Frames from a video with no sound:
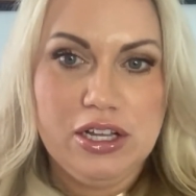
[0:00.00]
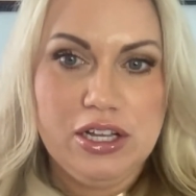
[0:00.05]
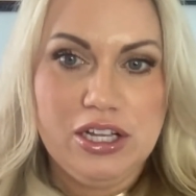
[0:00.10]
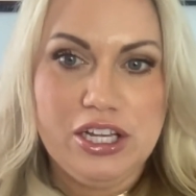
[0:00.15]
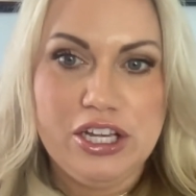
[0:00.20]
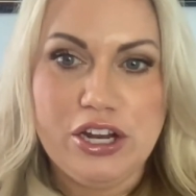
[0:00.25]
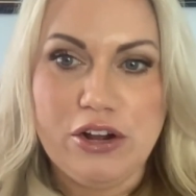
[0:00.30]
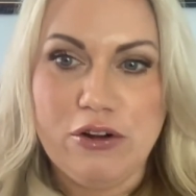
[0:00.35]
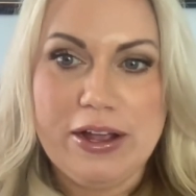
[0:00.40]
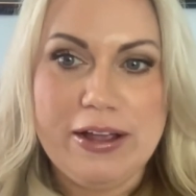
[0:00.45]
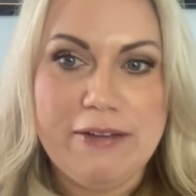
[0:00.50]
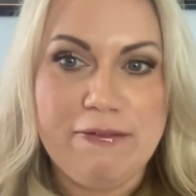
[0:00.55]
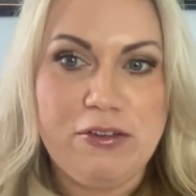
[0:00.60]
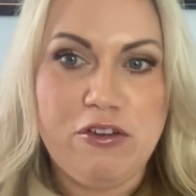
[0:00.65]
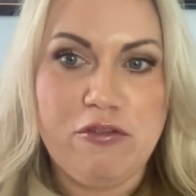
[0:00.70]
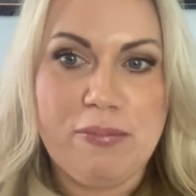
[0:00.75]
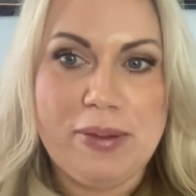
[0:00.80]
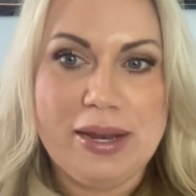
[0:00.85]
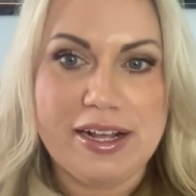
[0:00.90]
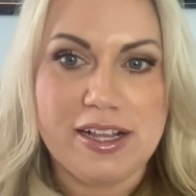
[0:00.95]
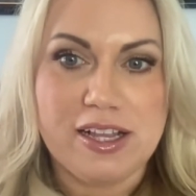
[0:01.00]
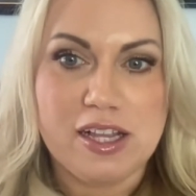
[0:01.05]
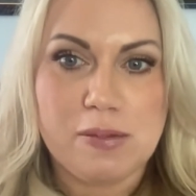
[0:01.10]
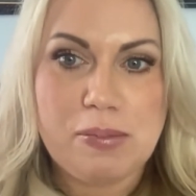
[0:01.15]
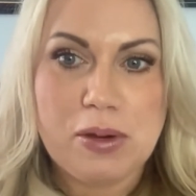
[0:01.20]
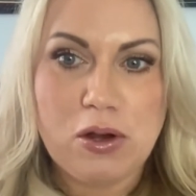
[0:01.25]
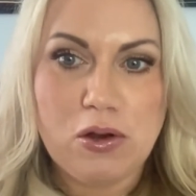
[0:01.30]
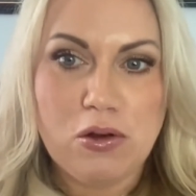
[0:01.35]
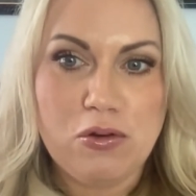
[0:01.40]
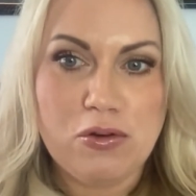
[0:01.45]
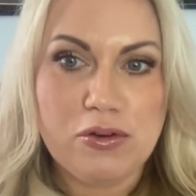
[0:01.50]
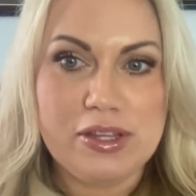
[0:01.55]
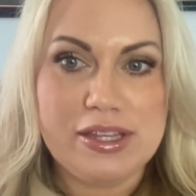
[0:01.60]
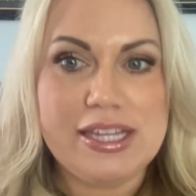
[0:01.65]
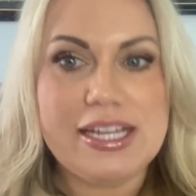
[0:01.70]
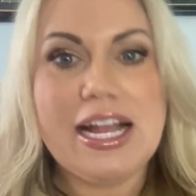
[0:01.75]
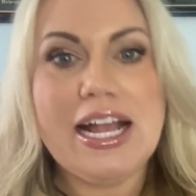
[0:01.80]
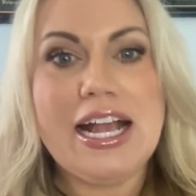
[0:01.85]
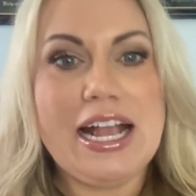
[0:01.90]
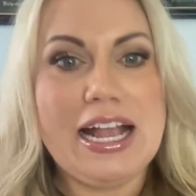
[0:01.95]
if you've been exposed,
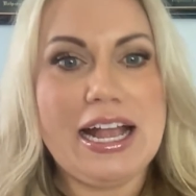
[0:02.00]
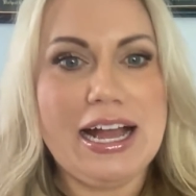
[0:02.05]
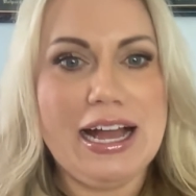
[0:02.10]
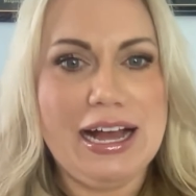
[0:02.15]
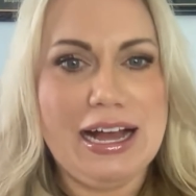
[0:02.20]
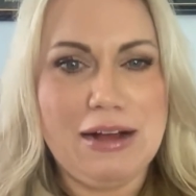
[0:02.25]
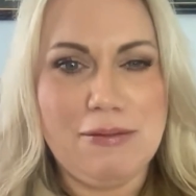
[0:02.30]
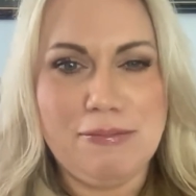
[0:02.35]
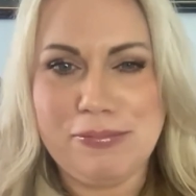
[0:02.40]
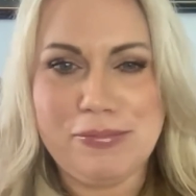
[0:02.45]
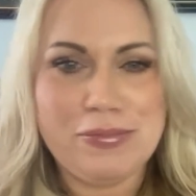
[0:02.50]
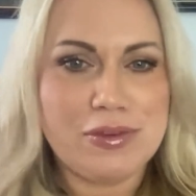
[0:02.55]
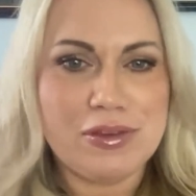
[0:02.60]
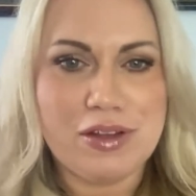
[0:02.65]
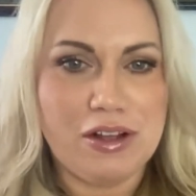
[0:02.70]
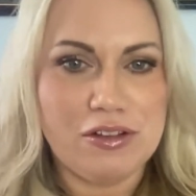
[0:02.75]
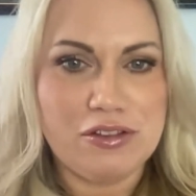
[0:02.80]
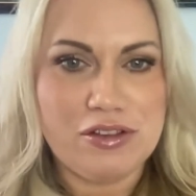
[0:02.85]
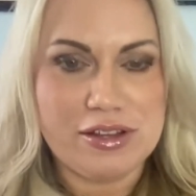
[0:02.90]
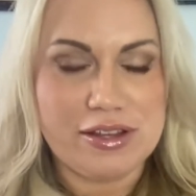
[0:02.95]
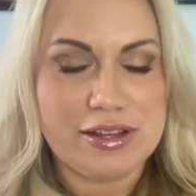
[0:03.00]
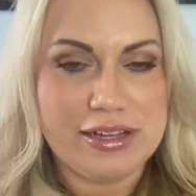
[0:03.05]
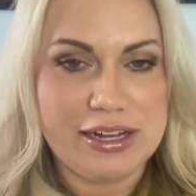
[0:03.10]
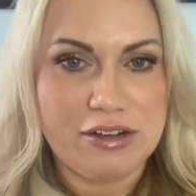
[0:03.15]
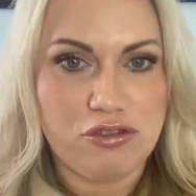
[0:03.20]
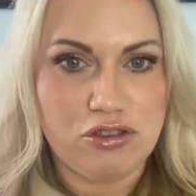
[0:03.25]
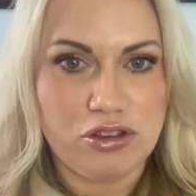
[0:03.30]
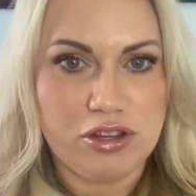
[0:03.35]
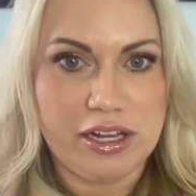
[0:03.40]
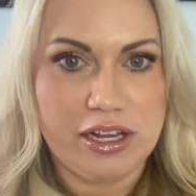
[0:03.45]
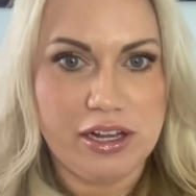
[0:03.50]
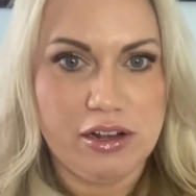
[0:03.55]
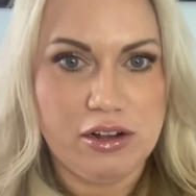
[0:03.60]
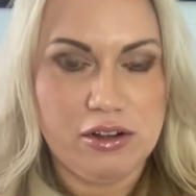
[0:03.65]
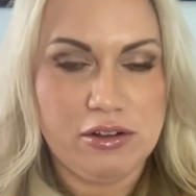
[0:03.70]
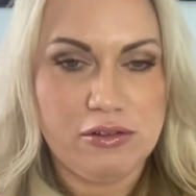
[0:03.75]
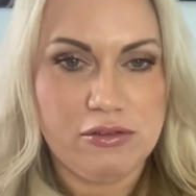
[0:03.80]
I'll just actually